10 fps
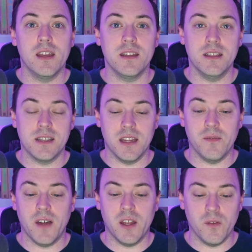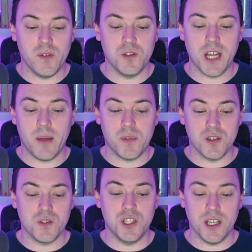He said the final few
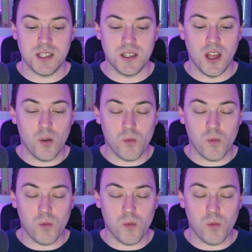chapters just